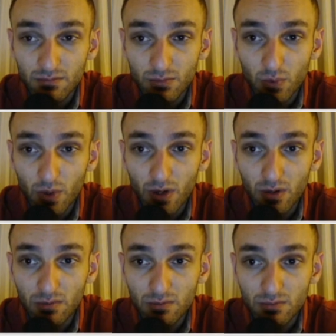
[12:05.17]

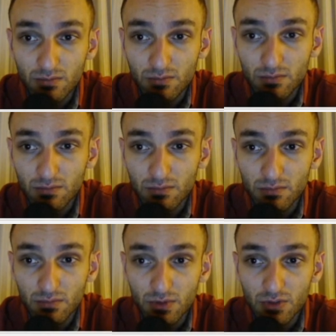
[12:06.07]
Wow.
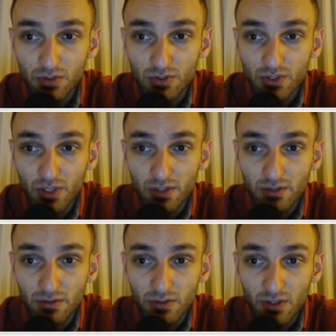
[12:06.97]
It's insane.
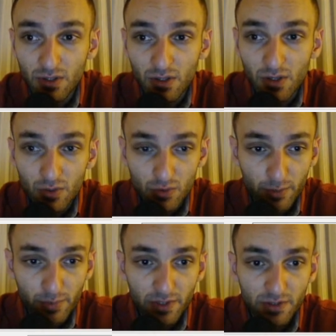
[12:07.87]
So I
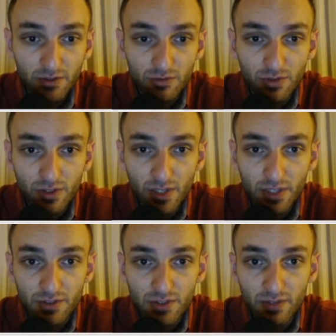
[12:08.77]
played d3,
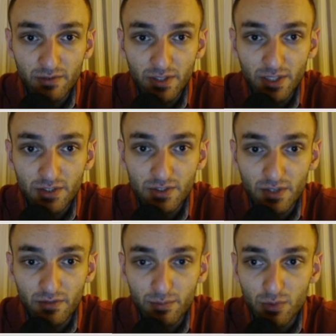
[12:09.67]
knight e7, knight
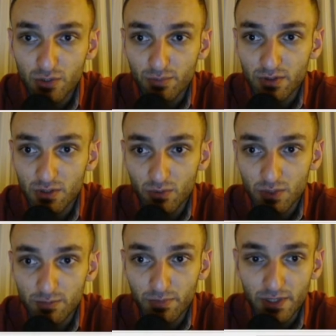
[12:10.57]
e7, bishop e3
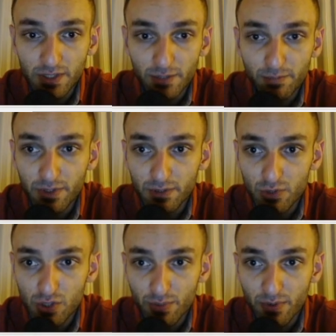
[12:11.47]
was played. I played
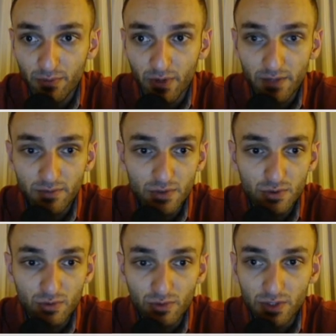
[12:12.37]
bishop f5, the
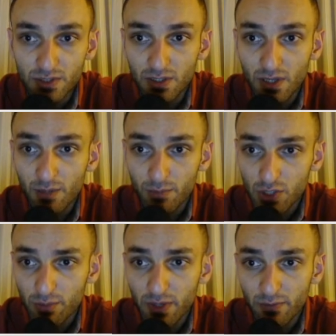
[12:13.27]
strongest.
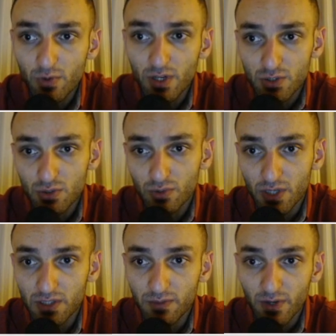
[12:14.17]
Bishop a4 I saw,
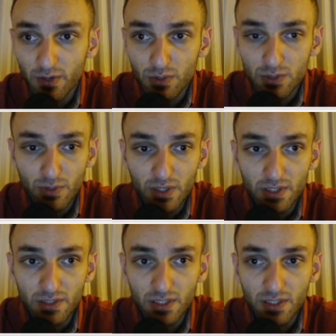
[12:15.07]
knight d5 was my
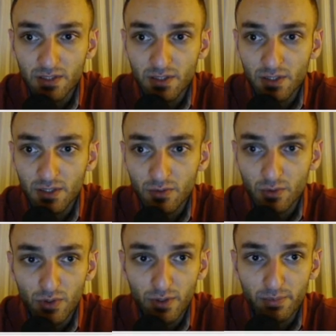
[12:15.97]
idea.
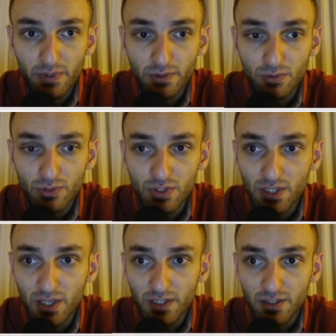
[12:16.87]
Oh, I played rook
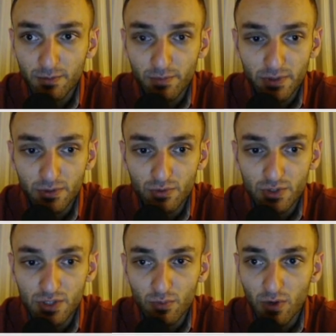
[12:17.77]
c8, he played rook
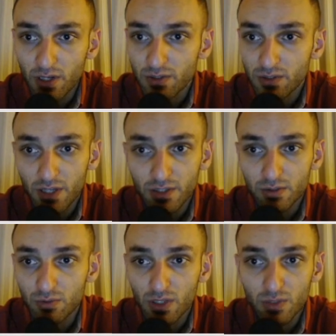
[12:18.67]
c1, knight
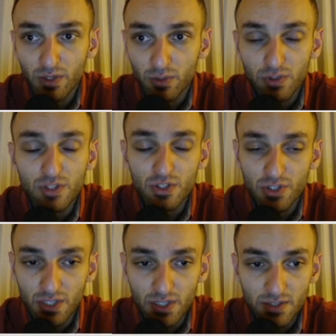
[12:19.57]
d2 anyway, queen
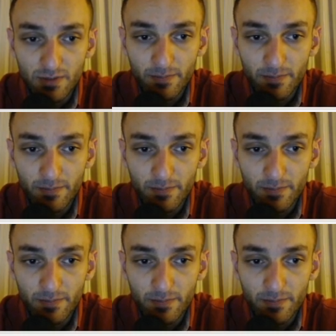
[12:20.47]
g6.